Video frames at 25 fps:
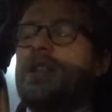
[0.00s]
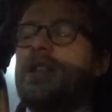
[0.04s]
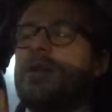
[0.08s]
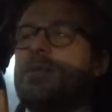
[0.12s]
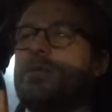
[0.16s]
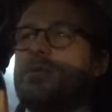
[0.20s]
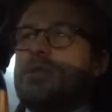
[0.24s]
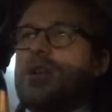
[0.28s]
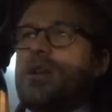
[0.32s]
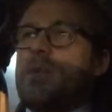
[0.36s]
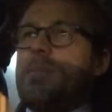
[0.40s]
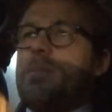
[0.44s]

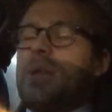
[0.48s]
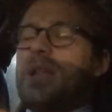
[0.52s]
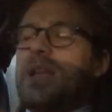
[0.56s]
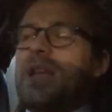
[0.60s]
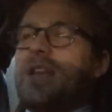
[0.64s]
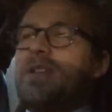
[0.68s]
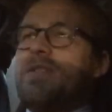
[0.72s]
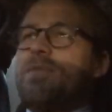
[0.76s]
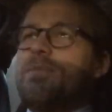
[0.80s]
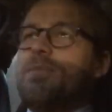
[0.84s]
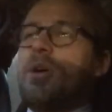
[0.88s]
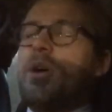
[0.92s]
them to
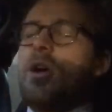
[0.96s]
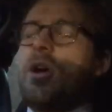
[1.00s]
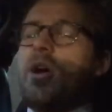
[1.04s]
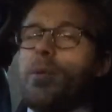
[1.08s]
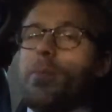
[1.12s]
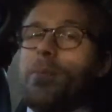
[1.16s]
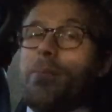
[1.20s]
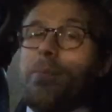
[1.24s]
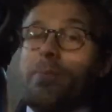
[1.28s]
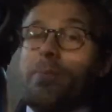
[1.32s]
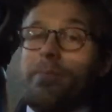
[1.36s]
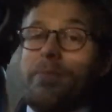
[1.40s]
believe
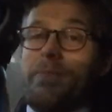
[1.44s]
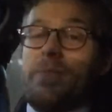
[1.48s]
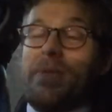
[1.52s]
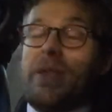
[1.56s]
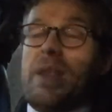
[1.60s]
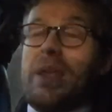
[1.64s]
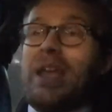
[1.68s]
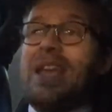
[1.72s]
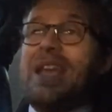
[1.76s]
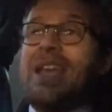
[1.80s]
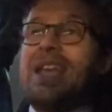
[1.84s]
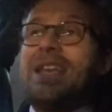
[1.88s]
more
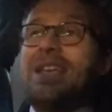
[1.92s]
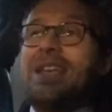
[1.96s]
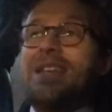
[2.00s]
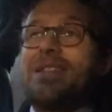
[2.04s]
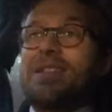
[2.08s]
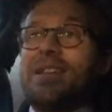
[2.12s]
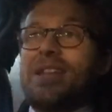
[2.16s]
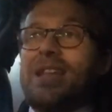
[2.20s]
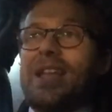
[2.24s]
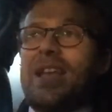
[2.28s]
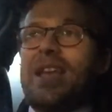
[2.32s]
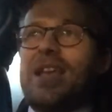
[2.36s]

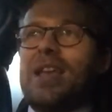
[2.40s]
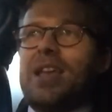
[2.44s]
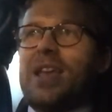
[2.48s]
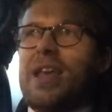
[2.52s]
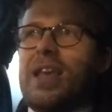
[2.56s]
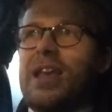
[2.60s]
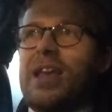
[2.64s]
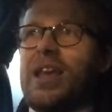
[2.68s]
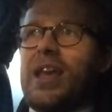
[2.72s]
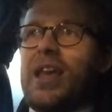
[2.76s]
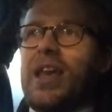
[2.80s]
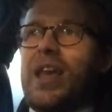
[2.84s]
easily
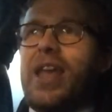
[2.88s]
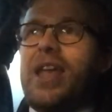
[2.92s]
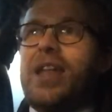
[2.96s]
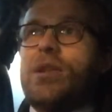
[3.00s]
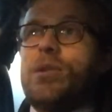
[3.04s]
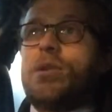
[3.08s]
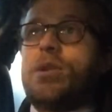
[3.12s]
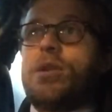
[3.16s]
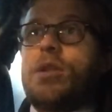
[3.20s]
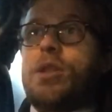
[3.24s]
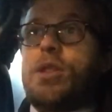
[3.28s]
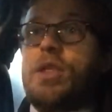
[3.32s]

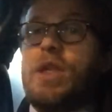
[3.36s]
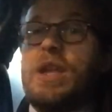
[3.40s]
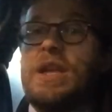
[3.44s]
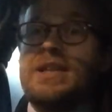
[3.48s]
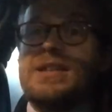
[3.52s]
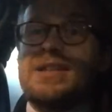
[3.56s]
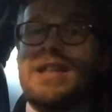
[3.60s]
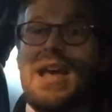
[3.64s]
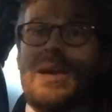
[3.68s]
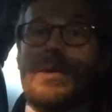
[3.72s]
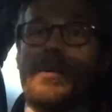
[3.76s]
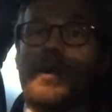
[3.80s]
in
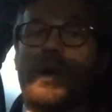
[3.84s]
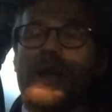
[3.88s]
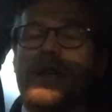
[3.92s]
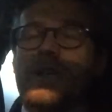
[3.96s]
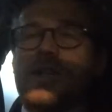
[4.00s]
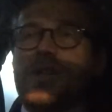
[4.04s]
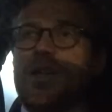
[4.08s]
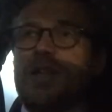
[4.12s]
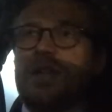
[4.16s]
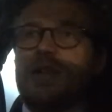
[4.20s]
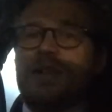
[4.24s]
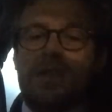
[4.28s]
things like
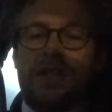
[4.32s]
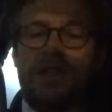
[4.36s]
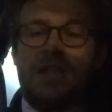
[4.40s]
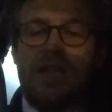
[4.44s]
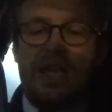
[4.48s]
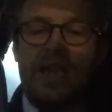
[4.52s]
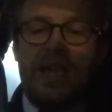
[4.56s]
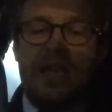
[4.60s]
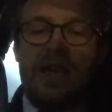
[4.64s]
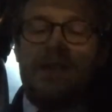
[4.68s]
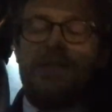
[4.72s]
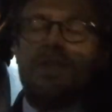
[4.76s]
witches and
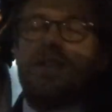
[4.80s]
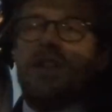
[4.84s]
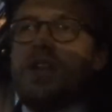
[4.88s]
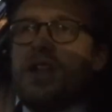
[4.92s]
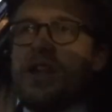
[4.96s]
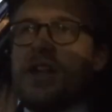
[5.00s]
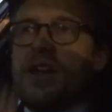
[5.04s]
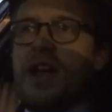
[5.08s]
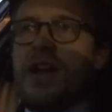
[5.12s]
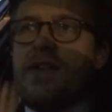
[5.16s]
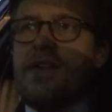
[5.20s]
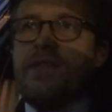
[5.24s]
the evil
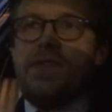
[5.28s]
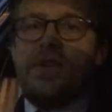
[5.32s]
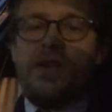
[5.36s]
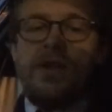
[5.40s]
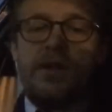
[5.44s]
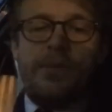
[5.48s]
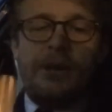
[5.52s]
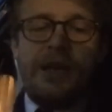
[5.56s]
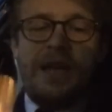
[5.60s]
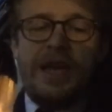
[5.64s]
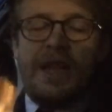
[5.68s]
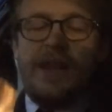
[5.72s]
and the
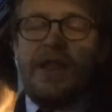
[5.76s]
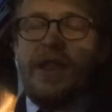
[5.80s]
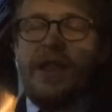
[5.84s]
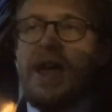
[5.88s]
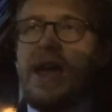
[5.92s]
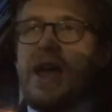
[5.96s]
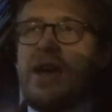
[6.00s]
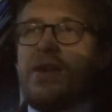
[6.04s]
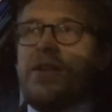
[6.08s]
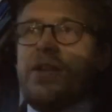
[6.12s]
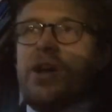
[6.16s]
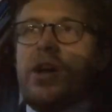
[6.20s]
devil being
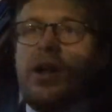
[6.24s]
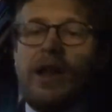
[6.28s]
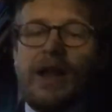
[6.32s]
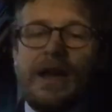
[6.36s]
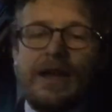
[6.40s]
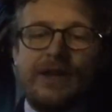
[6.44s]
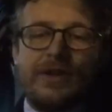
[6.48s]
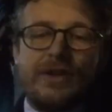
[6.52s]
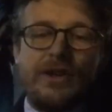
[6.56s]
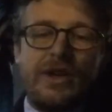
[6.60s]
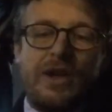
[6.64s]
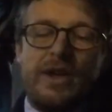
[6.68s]
there and all
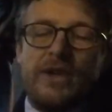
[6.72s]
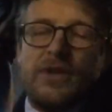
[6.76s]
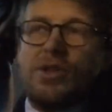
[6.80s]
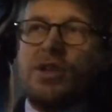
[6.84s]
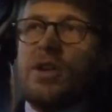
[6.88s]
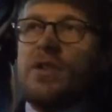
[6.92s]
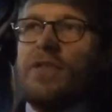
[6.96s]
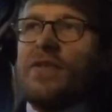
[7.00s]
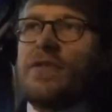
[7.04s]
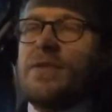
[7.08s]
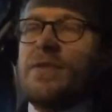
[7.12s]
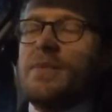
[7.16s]
that sort of
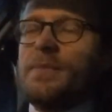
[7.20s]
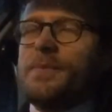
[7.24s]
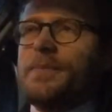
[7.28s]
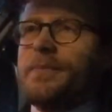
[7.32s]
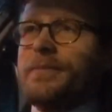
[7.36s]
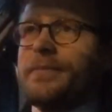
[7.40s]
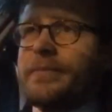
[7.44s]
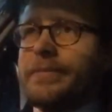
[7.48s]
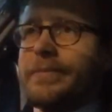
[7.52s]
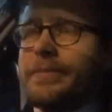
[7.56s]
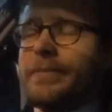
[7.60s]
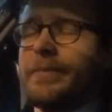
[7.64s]
stuff.
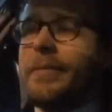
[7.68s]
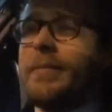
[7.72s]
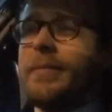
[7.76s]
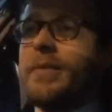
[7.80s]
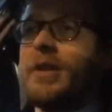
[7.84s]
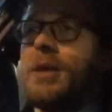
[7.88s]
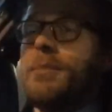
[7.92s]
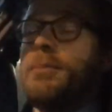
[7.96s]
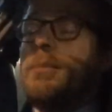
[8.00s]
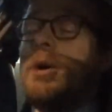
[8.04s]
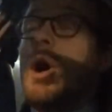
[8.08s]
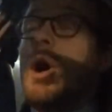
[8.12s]
But